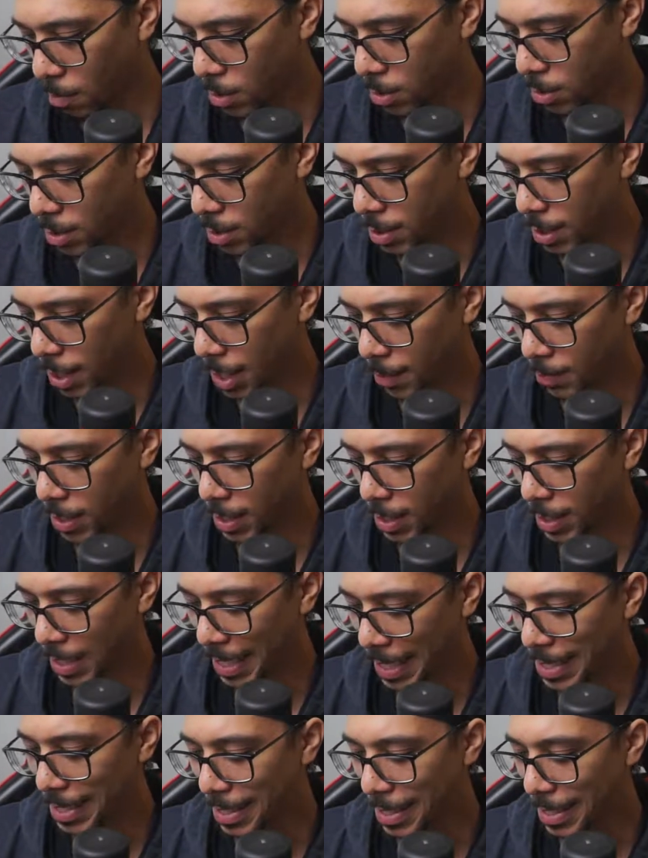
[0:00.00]
of the time to
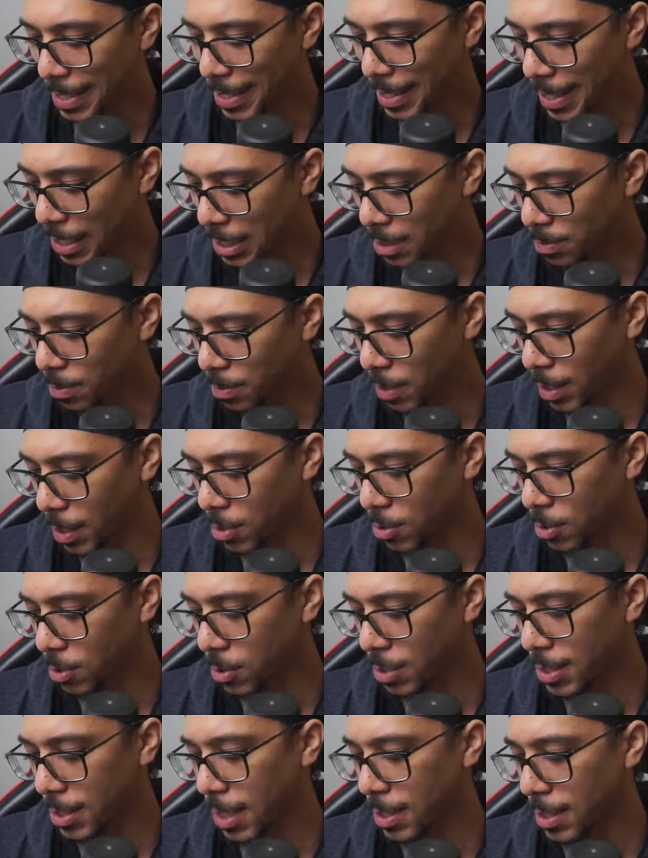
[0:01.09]
get to the next place or
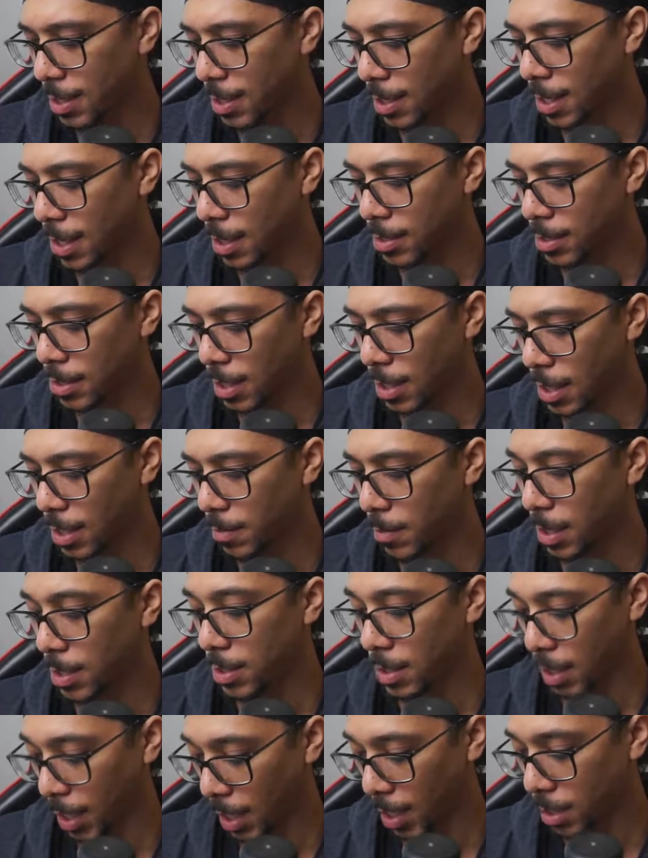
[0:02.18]
to take the next step,
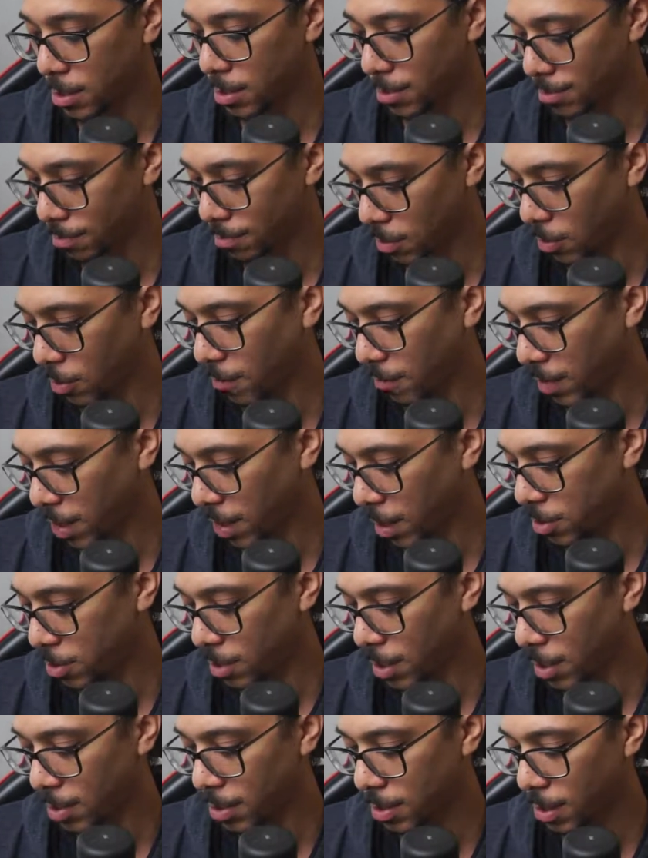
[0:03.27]
it takes
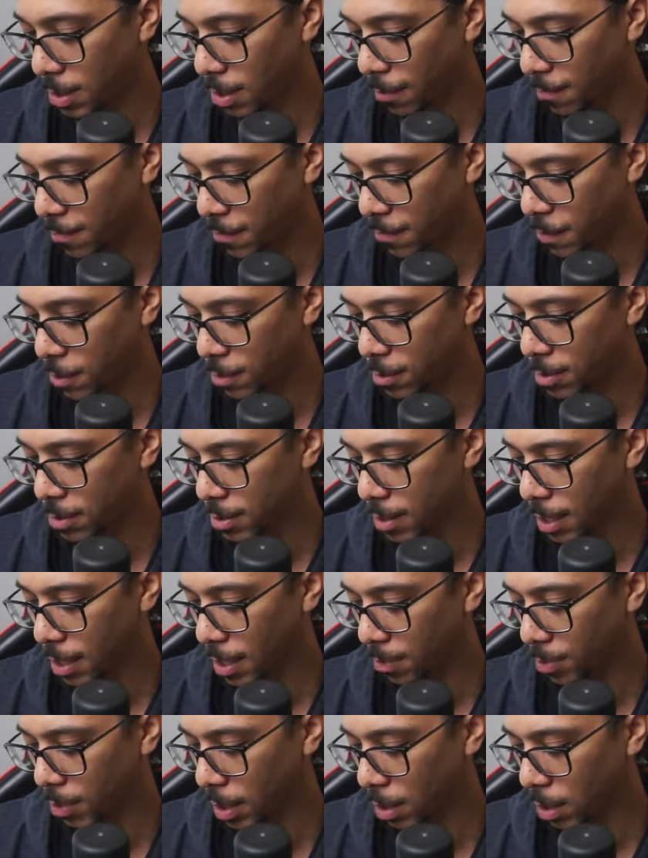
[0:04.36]
motivation. That's like the first
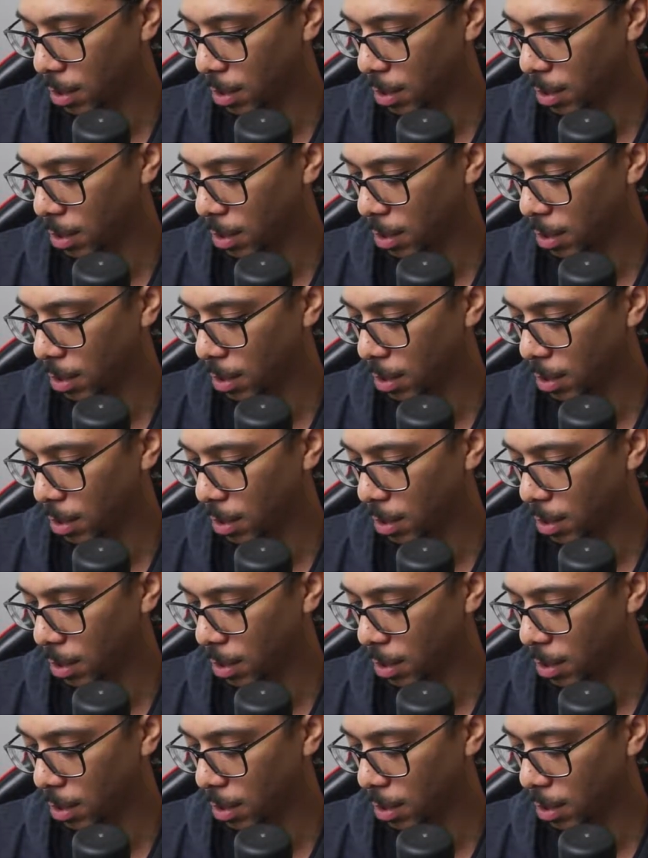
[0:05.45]
step that